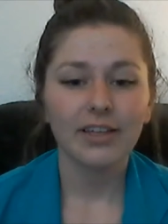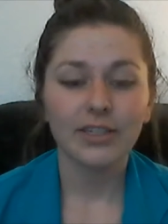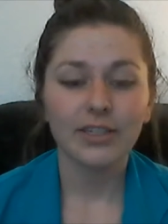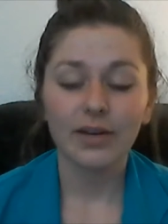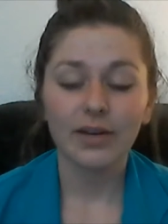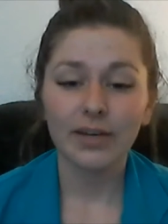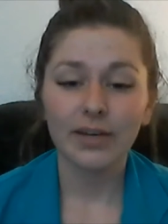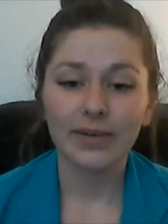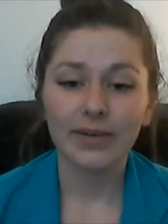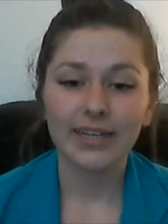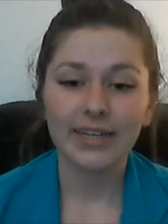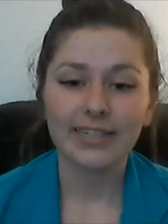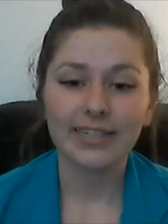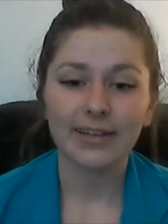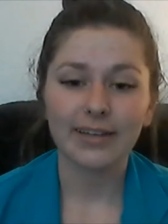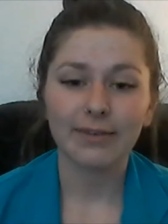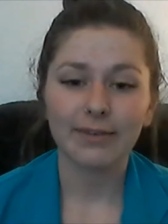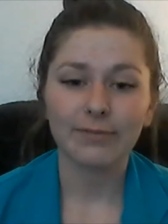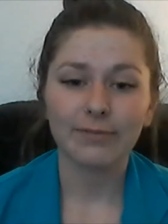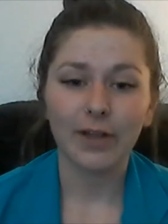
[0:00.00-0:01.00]
So anyways,
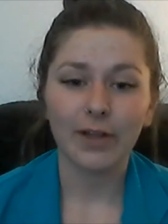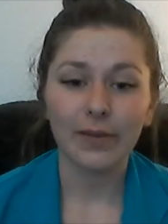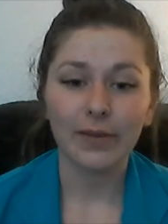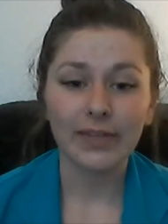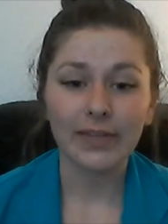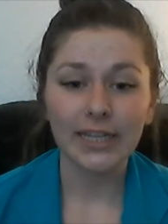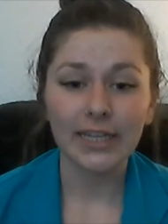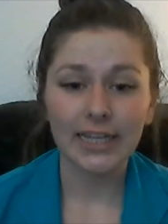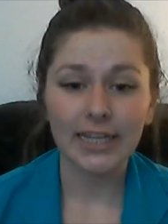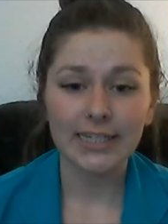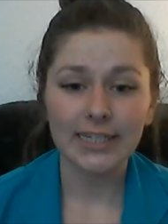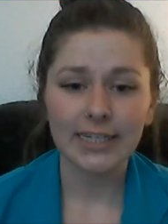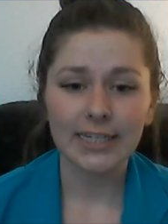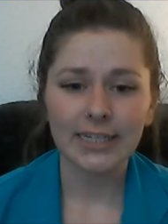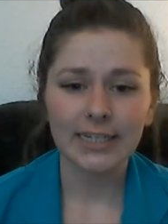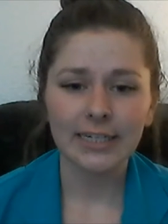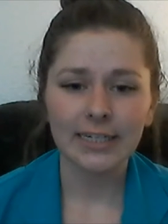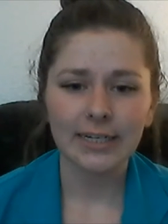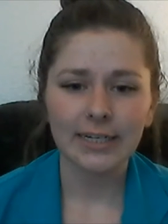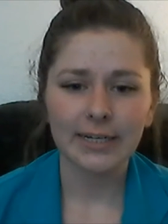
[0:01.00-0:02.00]
um, following the
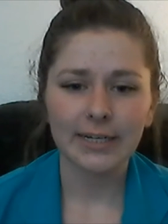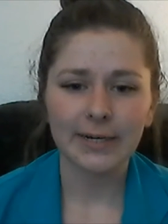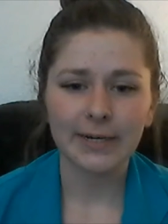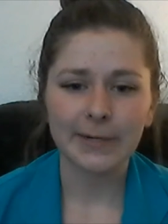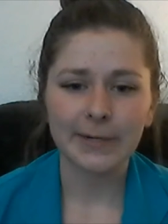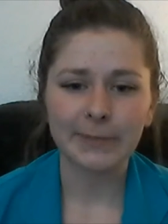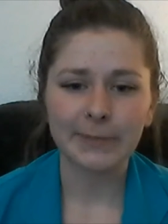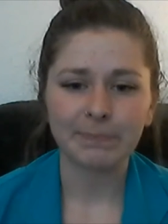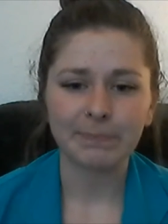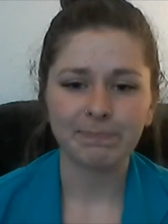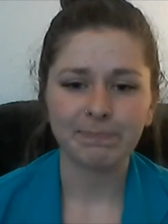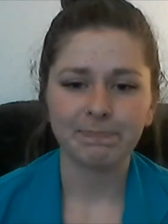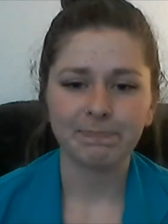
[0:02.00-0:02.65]
lesson, um,